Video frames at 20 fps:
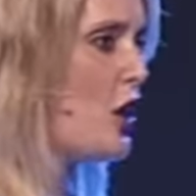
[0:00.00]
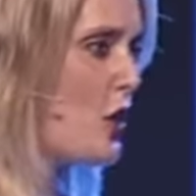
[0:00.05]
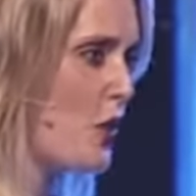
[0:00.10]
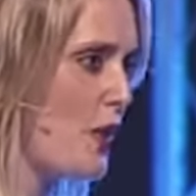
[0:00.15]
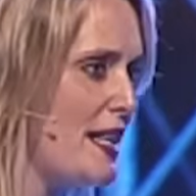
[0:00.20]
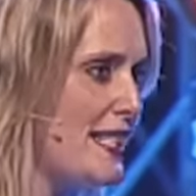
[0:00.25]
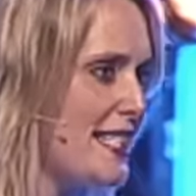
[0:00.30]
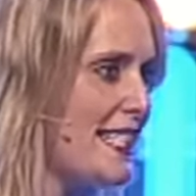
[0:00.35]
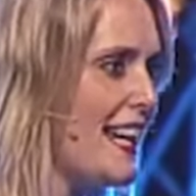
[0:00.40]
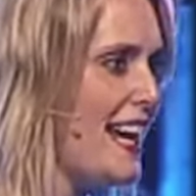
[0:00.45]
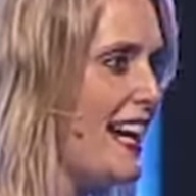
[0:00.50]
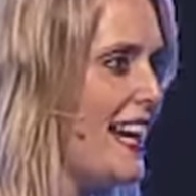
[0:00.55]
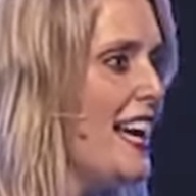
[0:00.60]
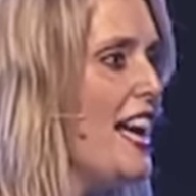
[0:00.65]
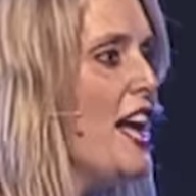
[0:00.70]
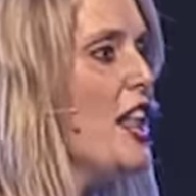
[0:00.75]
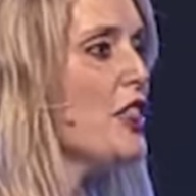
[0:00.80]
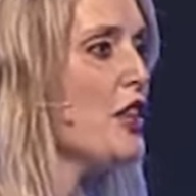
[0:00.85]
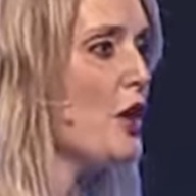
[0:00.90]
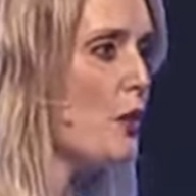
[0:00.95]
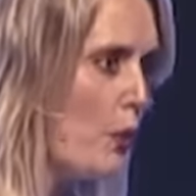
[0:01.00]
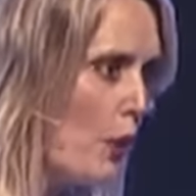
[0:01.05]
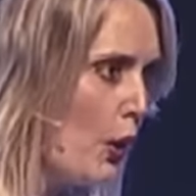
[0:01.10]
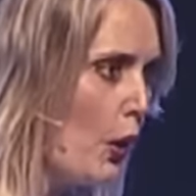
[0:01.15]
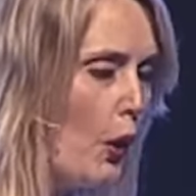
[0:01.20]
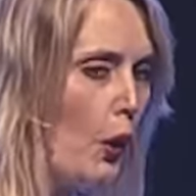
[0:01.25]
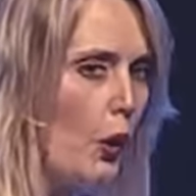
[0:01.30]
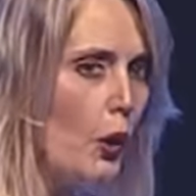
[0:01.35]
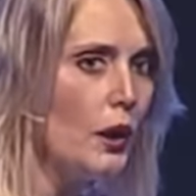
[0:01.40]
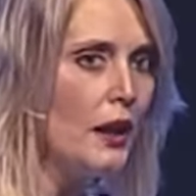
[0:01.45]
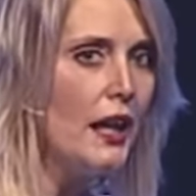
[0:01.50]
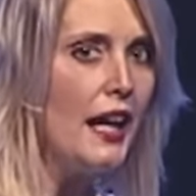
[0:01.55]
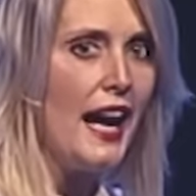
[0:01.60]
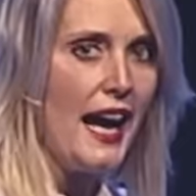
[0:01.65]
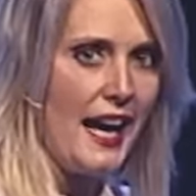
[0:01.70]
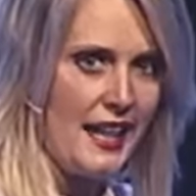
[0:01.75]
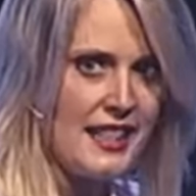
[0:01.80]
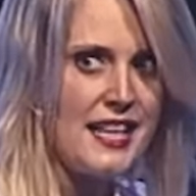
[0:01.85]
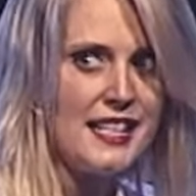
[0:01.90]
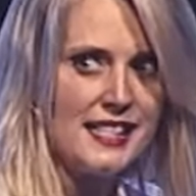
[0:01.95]
increasing the rule
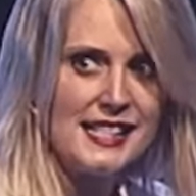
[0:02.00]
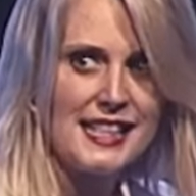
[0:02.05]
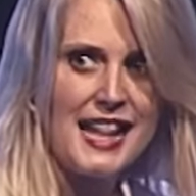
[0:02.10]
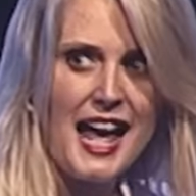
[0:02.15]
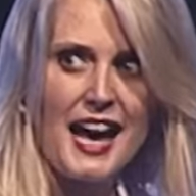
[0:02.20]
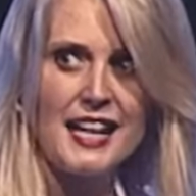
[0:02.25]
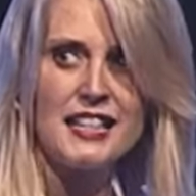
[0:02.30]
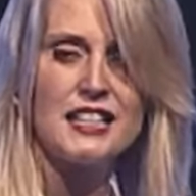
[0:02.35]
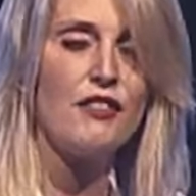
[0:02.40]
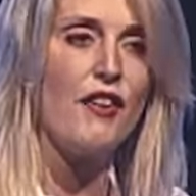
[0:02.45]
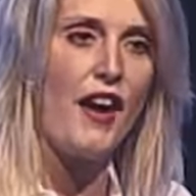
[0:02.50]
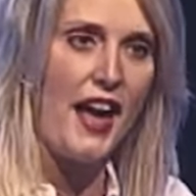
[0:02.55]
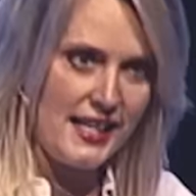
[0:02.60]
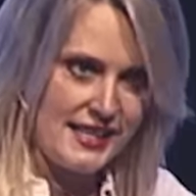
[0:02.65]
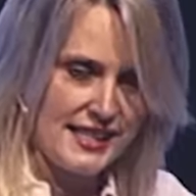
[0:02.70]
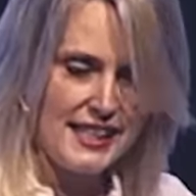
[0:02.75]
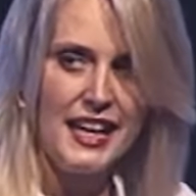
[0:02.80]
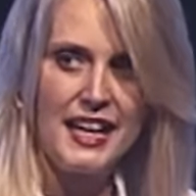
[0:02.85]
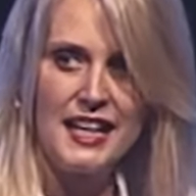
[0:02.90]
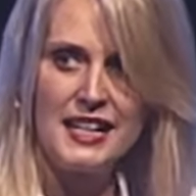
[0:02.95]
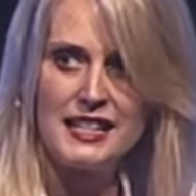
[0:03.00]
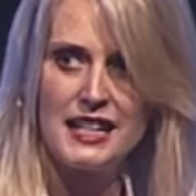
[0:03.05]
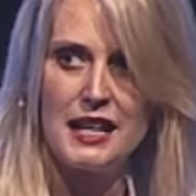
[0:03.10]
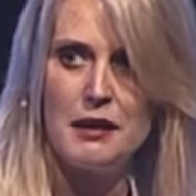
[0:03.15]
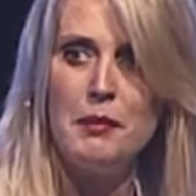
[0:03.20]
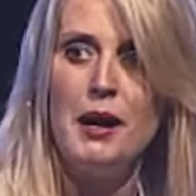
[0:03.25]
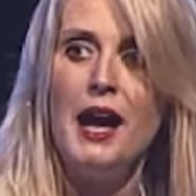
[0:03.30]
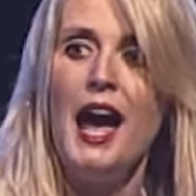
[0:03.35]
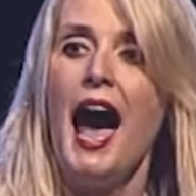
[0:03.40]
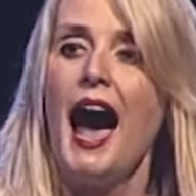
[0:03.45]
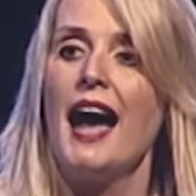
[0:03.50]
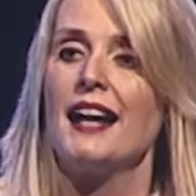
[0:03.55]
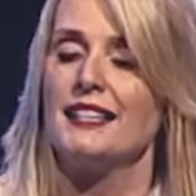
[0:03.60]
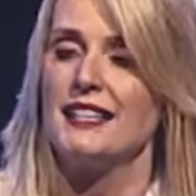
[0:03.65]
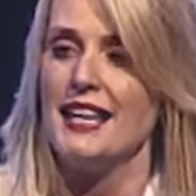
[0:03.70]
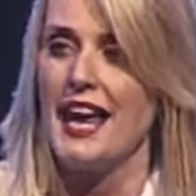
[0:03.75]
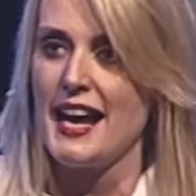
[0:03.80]
in this land of his kingdom and